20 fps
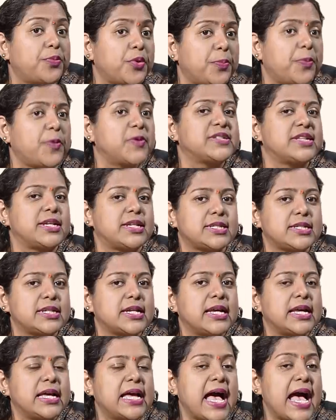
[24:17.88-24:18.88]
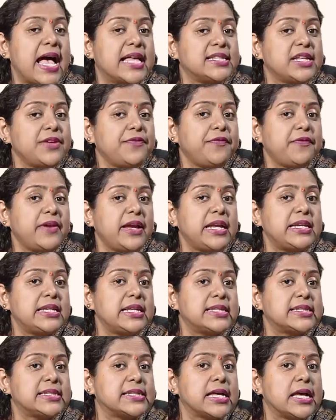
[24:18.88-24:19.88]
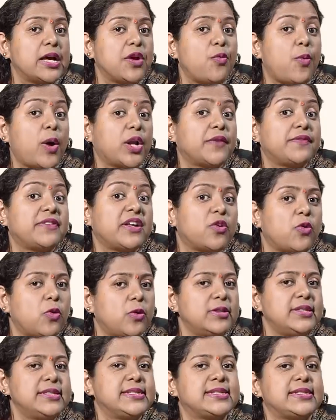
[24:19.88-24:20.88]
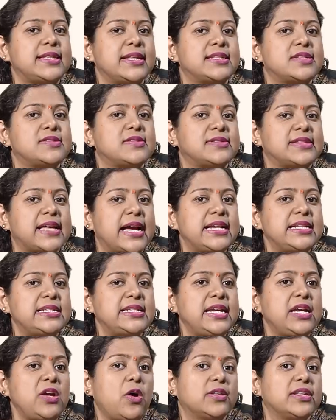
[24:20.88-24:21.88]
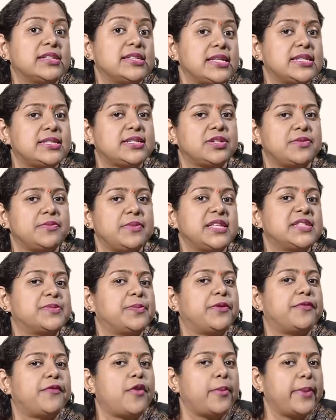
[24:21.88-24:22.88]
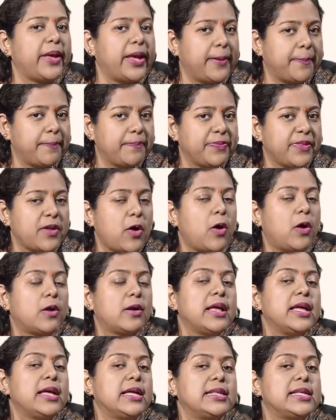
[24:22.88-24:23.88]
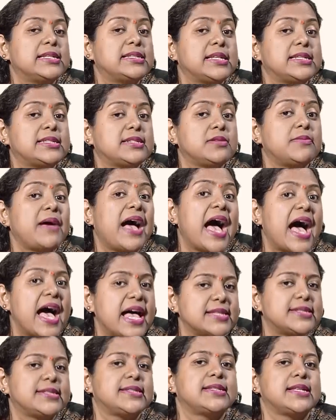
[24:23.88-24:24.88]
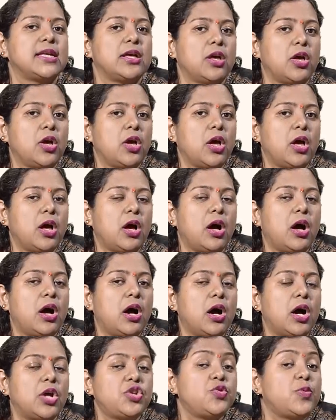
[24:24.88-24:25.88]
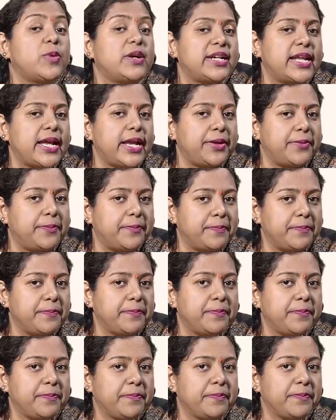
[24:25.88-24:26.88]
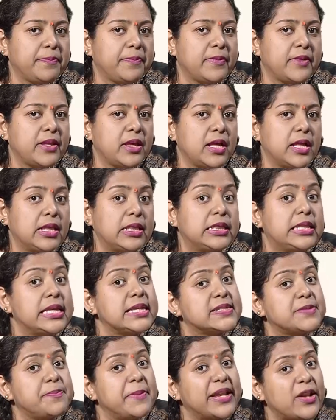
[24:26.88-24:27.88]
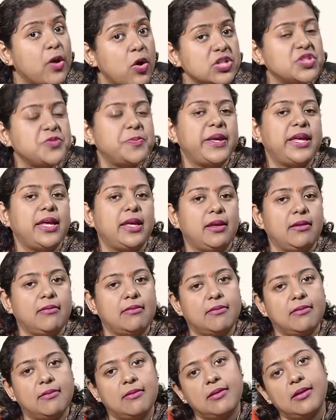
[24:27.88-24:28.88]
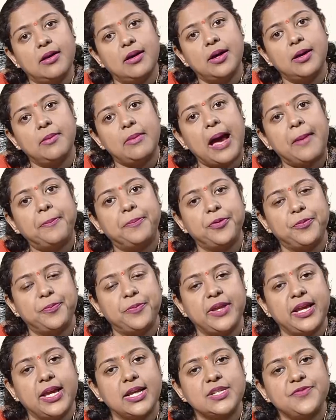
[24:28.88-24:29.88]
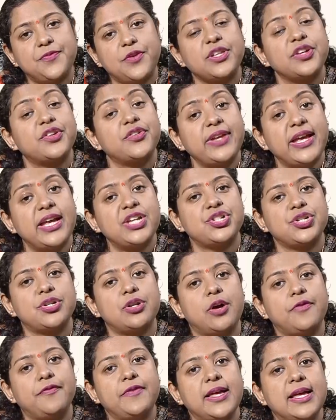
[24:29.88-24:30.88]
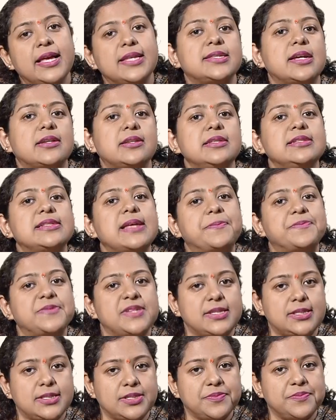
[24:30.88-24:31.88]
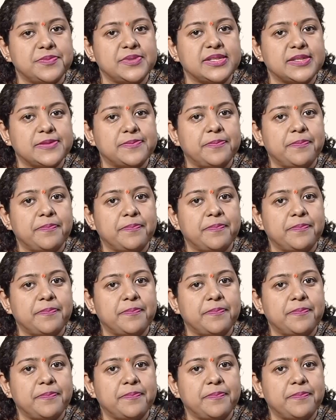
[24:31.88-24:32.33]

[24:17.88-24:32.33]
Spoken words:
propose it as if it is one of the goals that the society or the system is performing or the system has to attain. This may not be appropriate for the creation of certain subsystems.